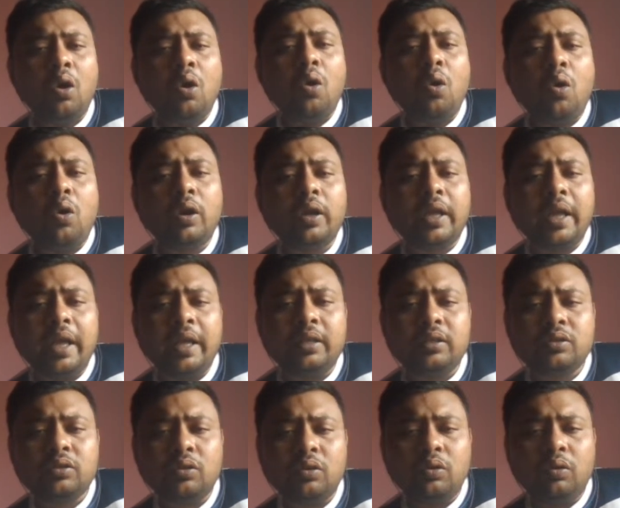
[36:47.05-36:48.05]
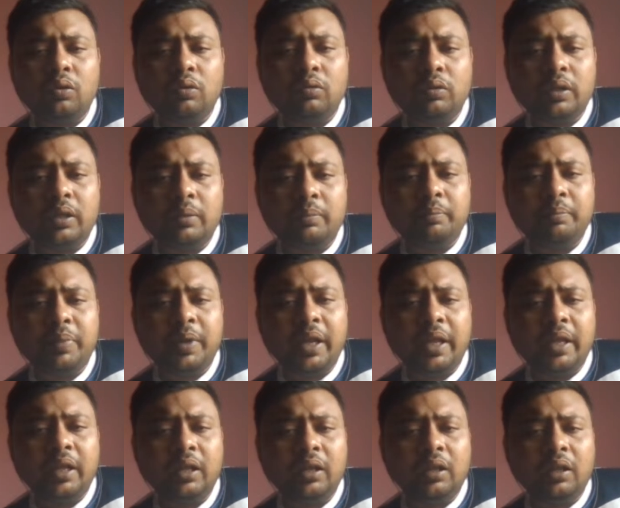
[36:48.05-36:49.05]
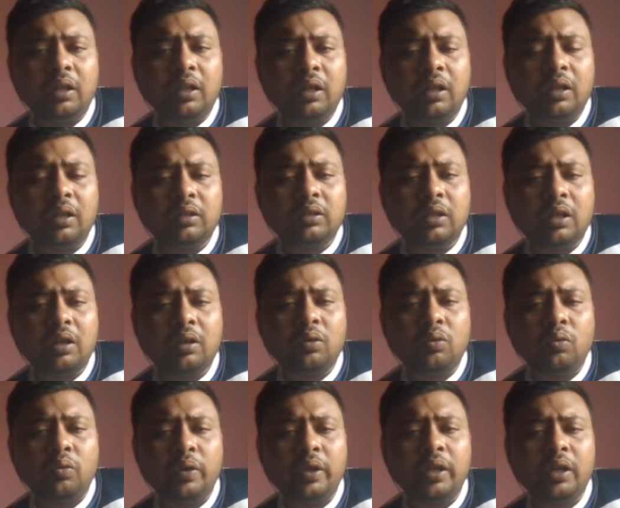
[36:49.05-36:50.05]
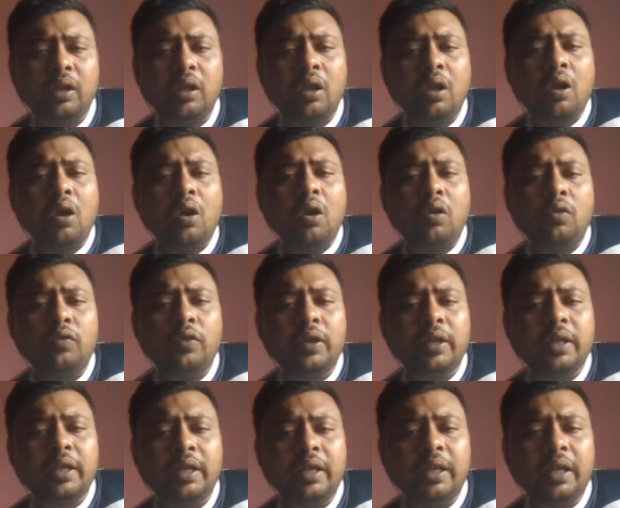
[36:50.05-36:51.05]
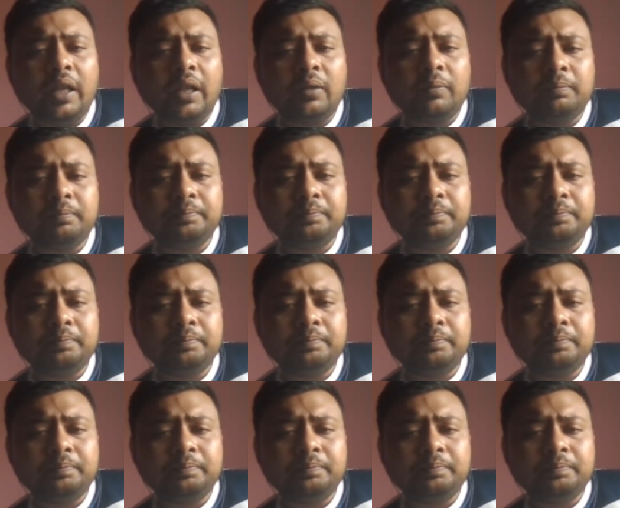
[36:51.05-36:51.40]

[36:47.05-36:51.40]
Okay, so he bring the queen over here.